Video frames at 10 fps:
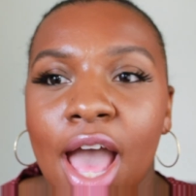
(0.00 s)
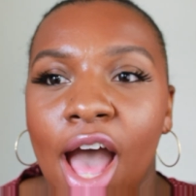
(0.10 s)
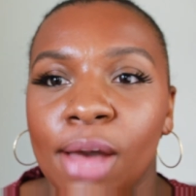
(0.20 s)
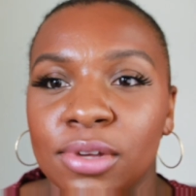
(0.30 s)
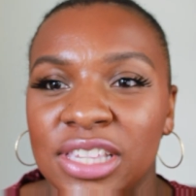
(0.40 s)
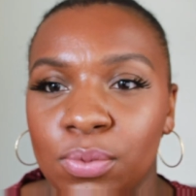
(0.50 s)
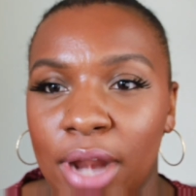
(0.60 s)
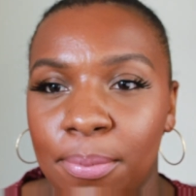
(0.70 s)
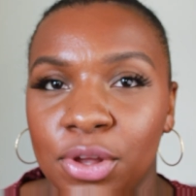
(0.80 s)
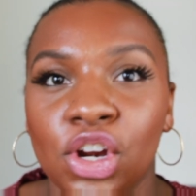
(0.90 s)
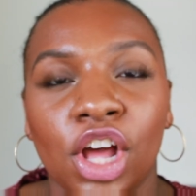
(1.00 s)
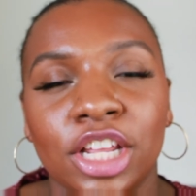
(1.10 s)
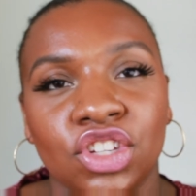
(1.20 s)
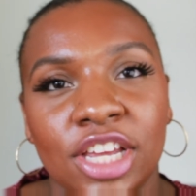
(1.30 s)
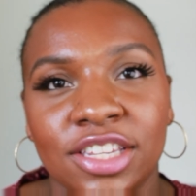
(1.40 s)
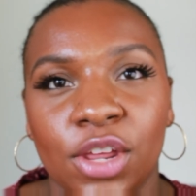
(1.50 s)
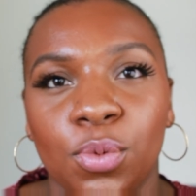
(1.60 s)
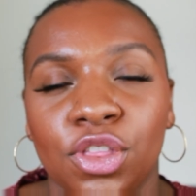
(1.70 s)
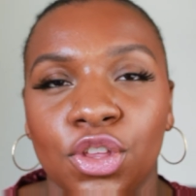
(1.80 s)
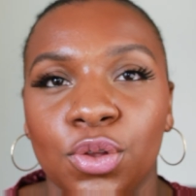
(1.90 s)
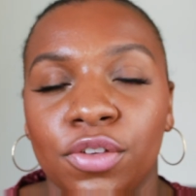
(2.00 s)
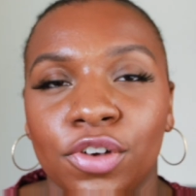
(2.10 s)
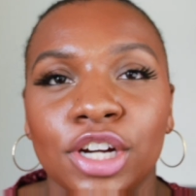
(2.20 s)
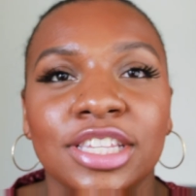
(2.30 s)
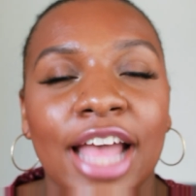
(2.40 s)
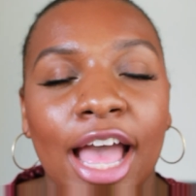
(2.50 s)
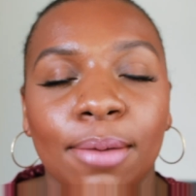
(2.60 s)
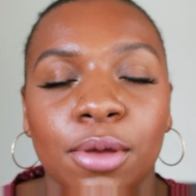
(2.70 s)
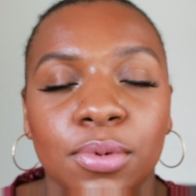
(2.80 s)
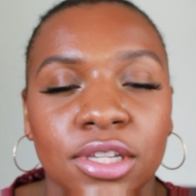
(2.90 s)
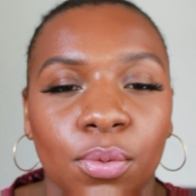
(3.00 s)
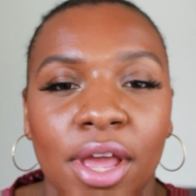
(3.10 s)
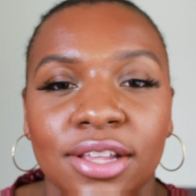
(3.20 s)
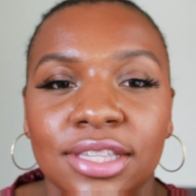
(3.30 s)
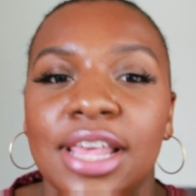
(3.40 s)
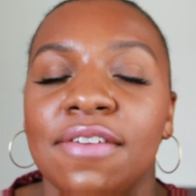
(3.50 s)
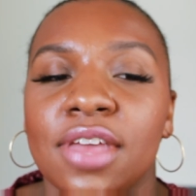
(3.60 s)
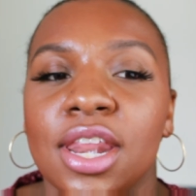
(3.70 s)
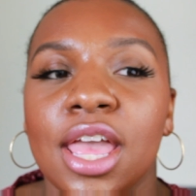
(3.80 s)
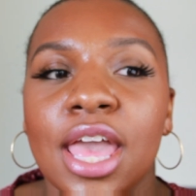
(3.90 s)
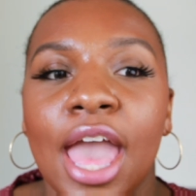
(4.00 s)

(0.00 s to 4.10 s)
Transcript: Because when I put it on and checked in with you the first time, it was around 7.